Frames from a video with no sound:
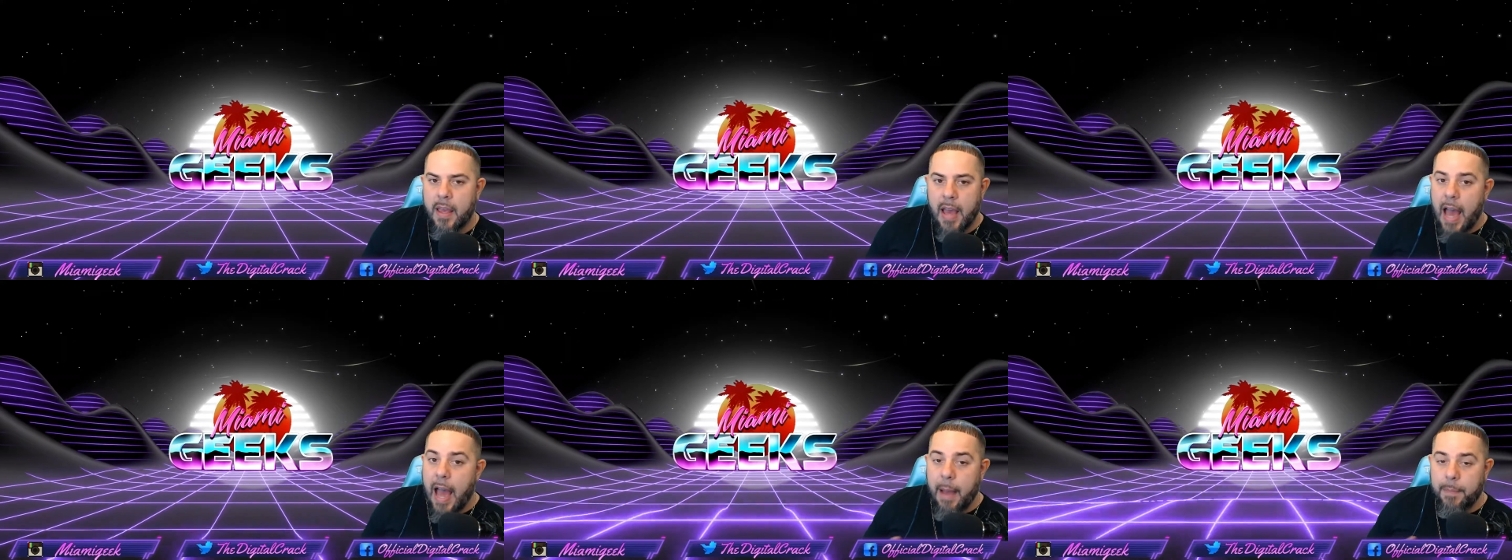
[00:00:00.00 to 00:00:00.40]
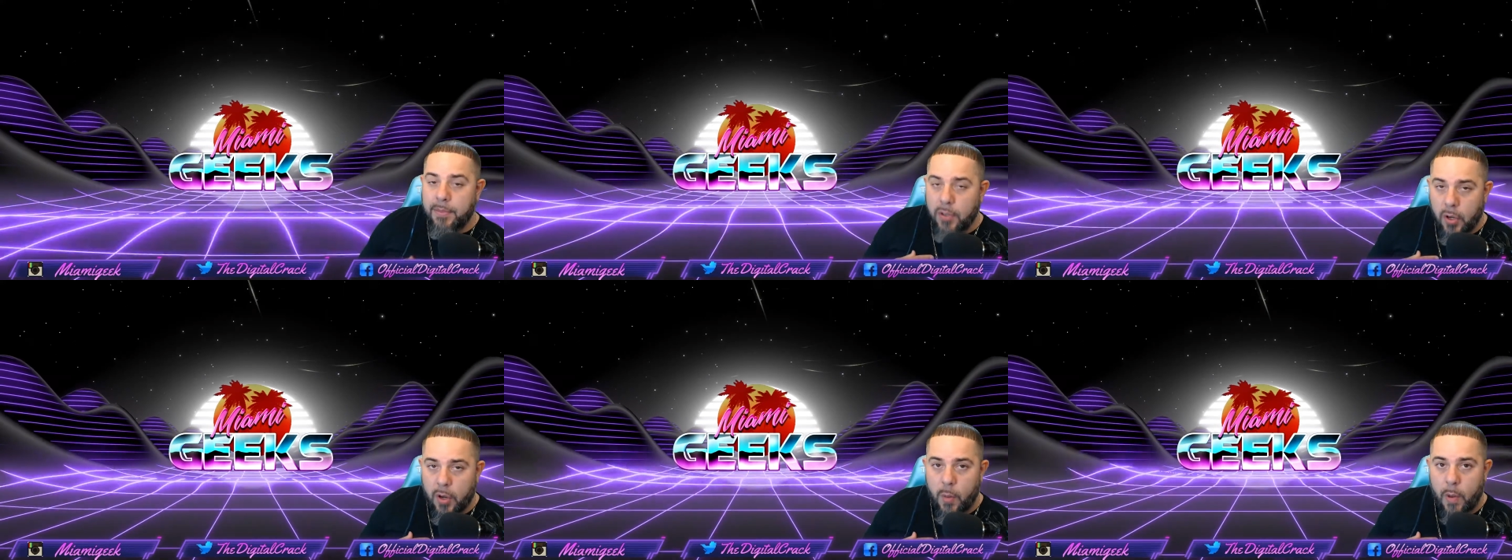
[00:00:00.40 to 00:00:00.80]
I'm
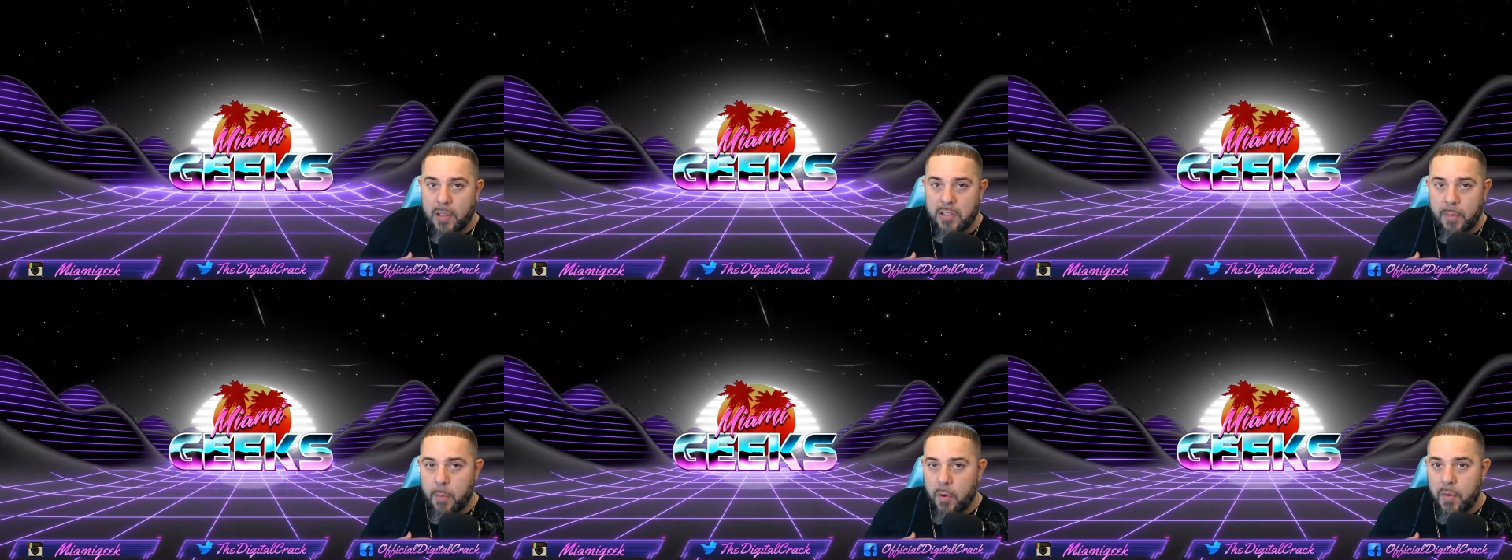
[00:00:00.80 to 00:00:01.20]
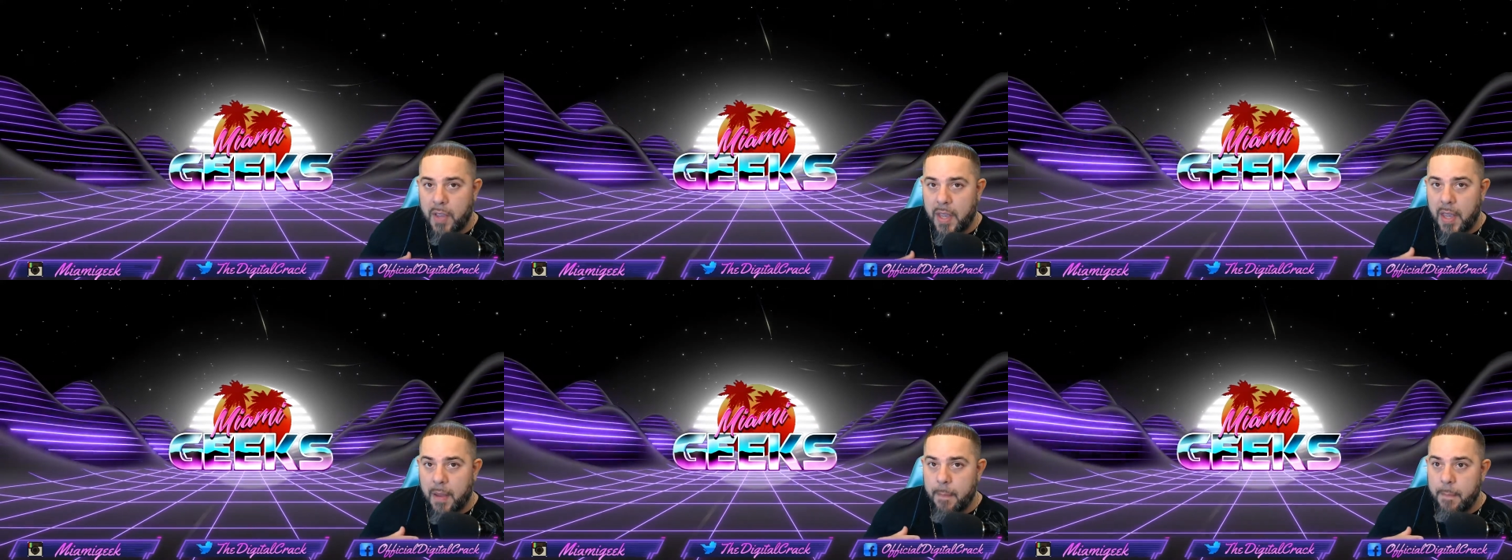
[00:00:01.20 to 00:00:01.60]
still gonna watch the
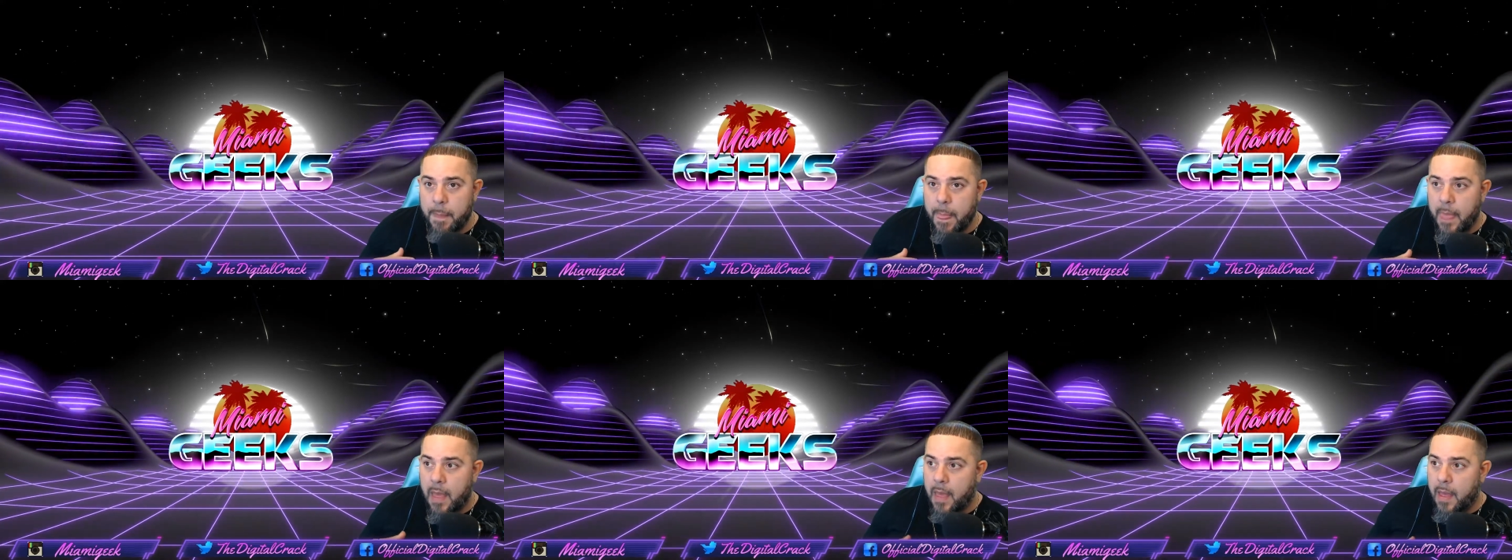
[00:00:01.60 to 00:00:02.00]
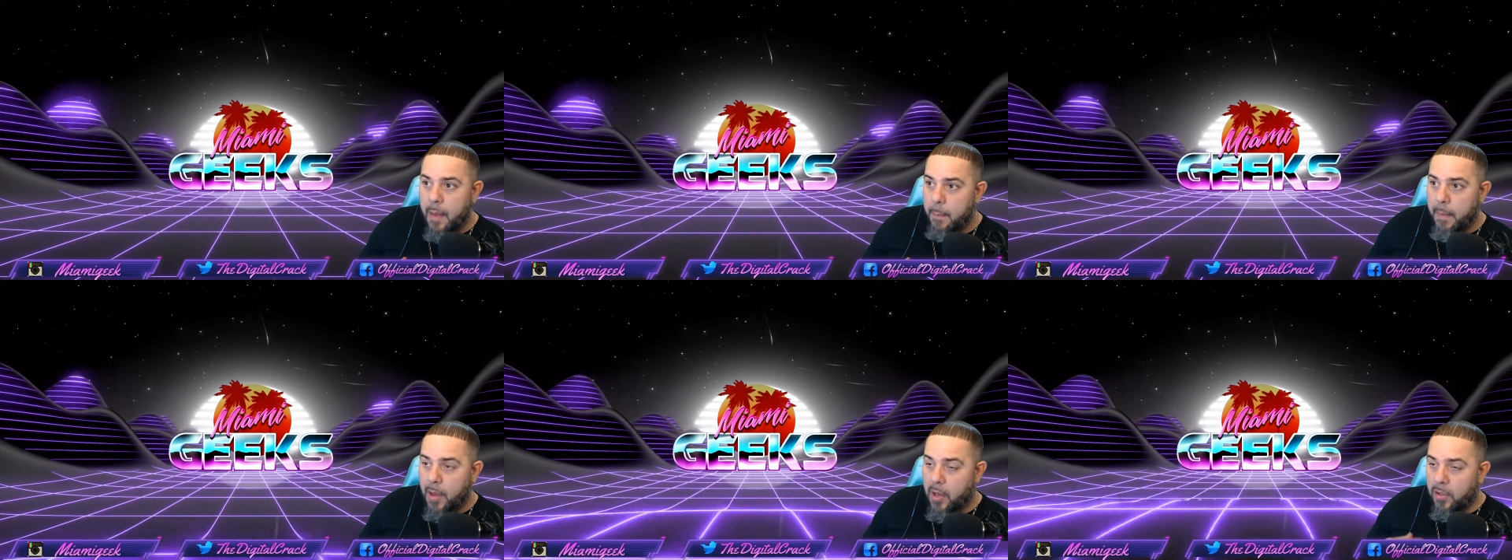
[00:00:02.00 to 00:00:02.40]
movie
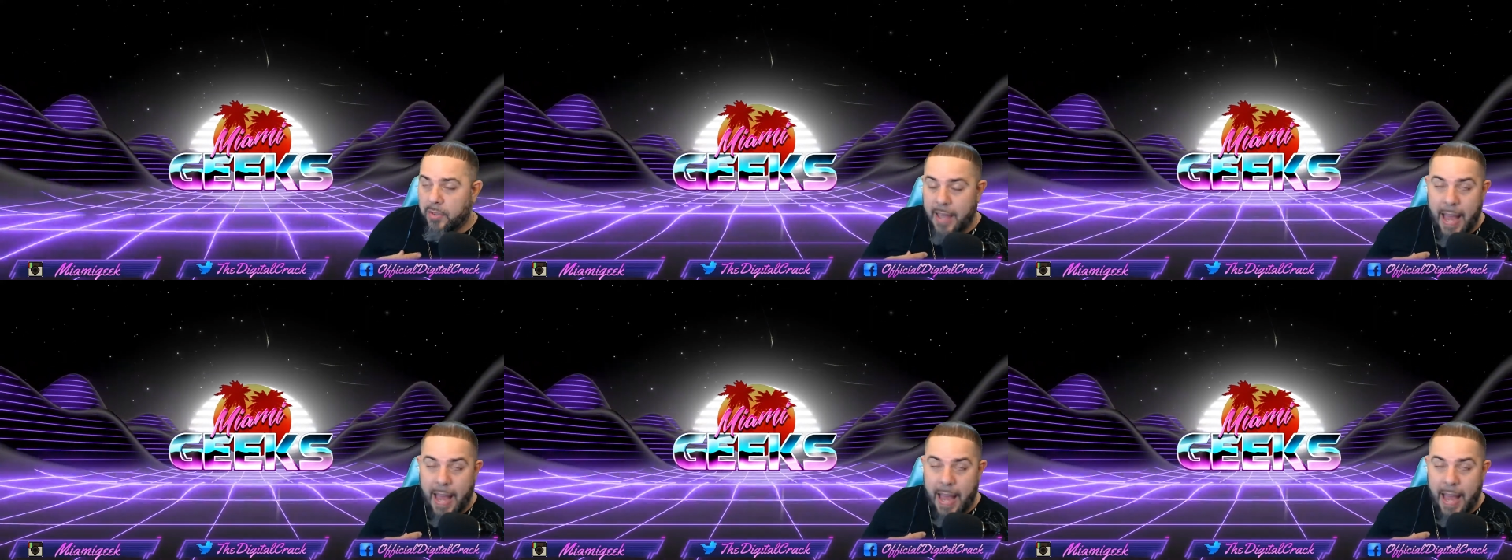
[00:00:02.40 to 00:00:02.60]
because